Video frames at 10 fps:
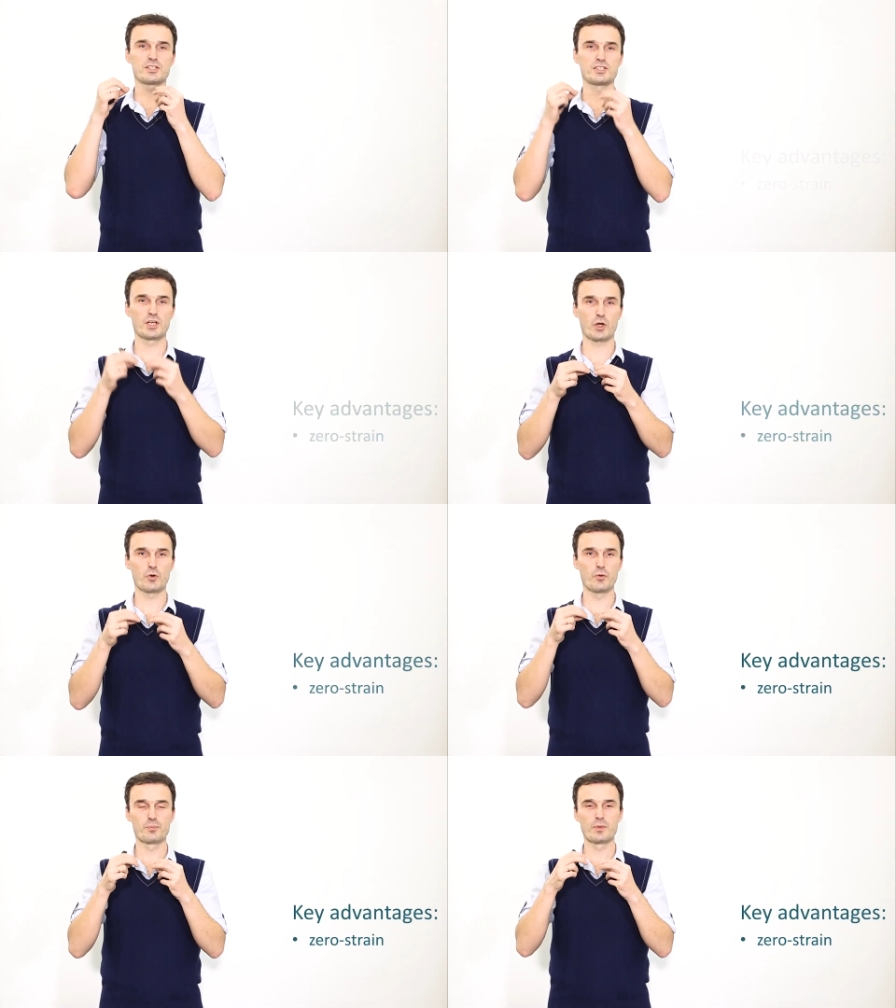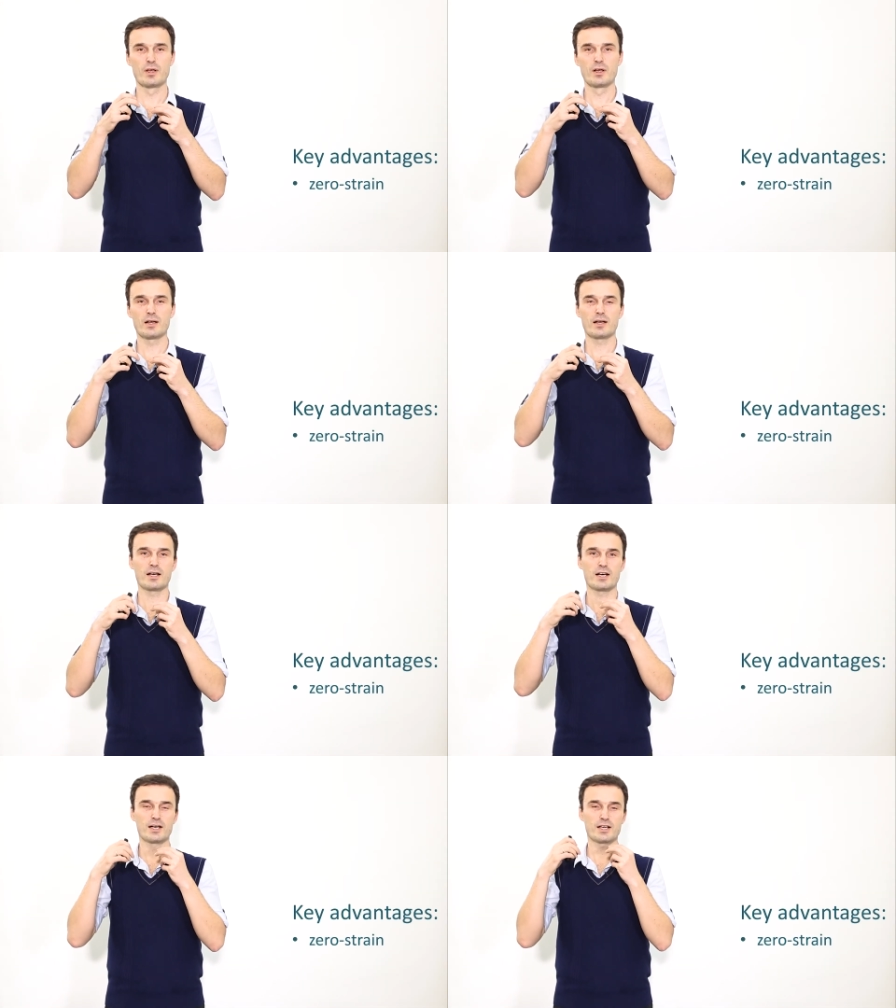zero
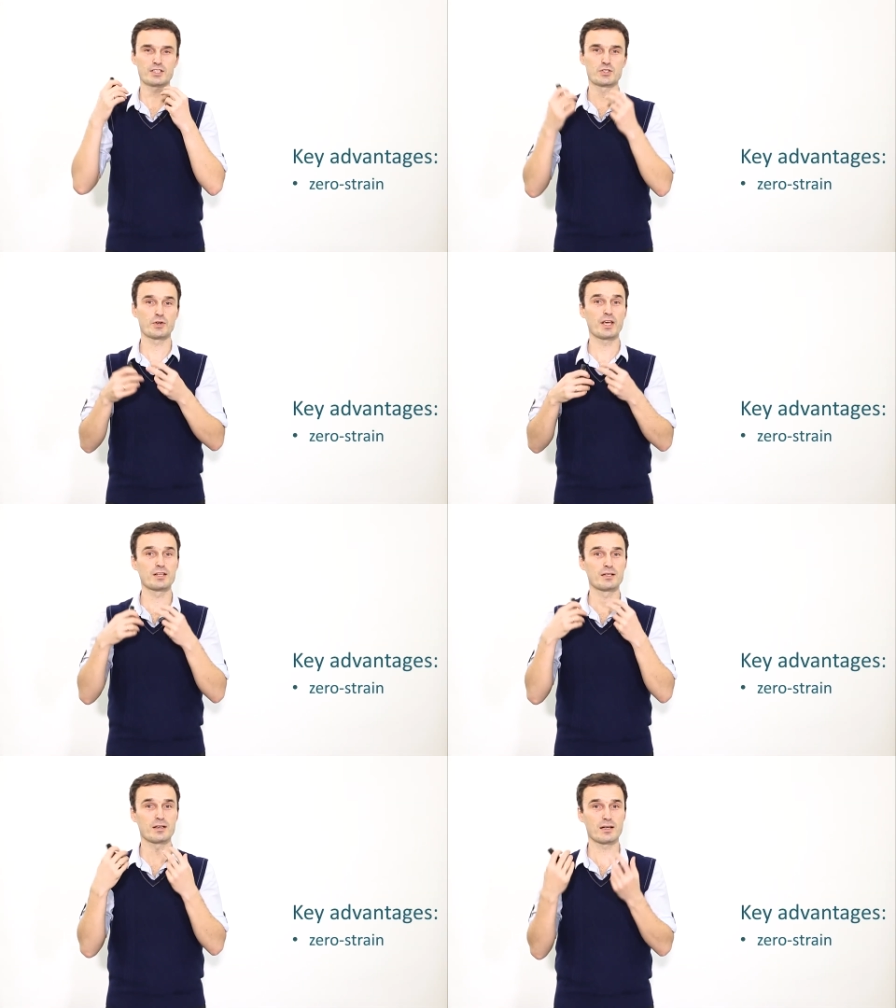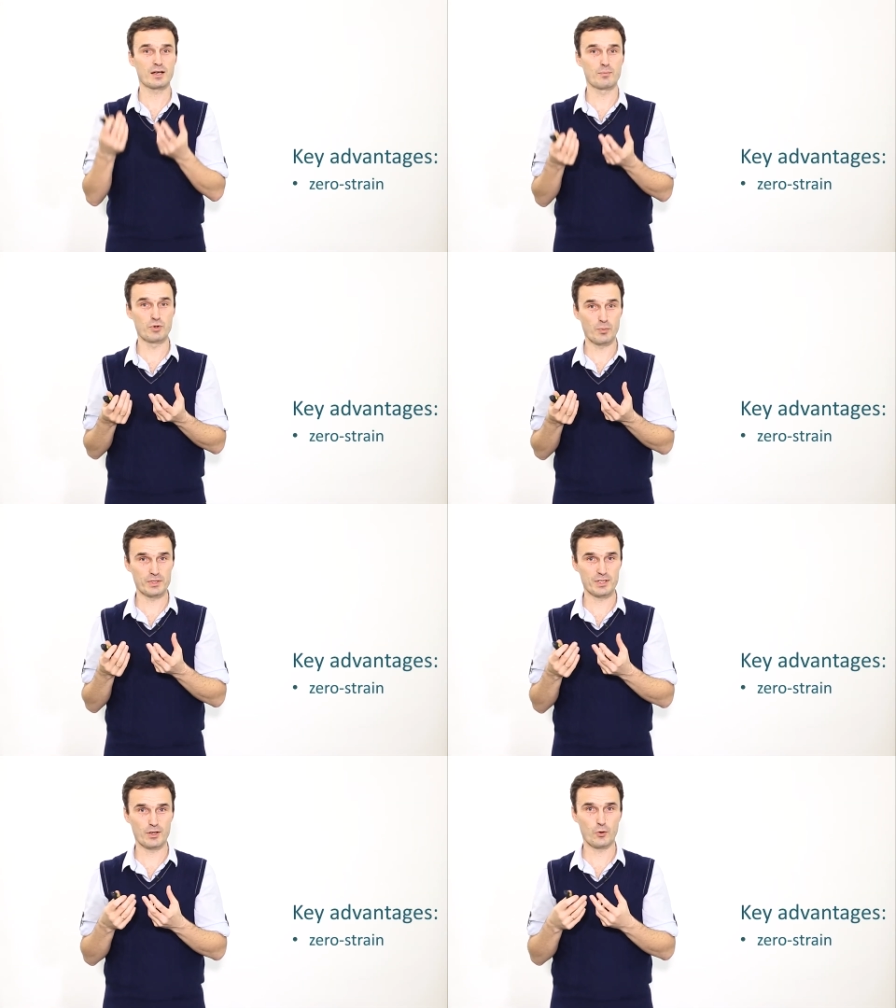strain
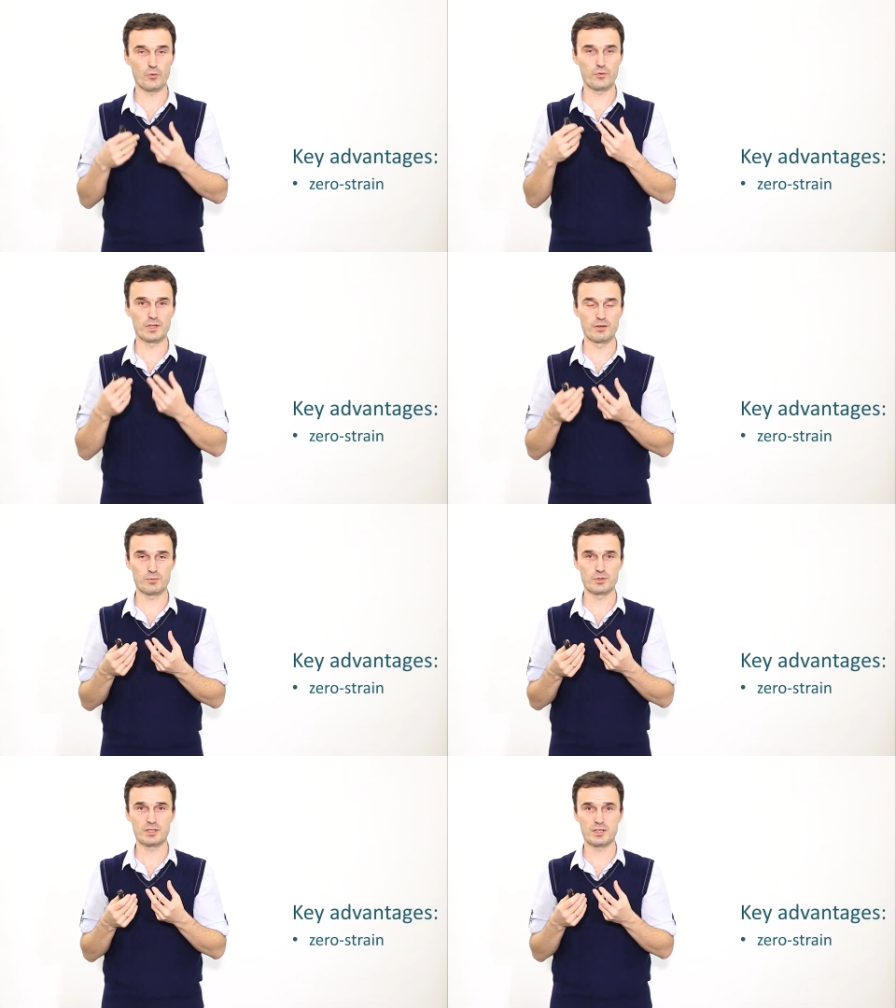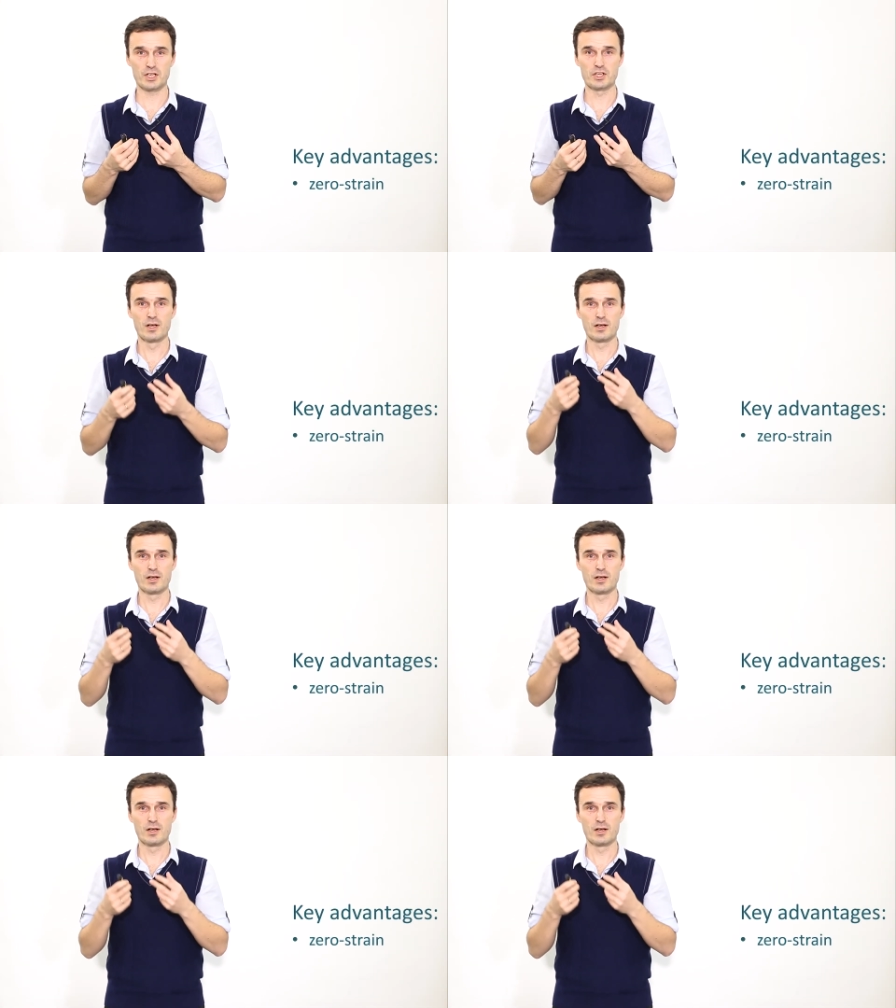property of lithium titanate.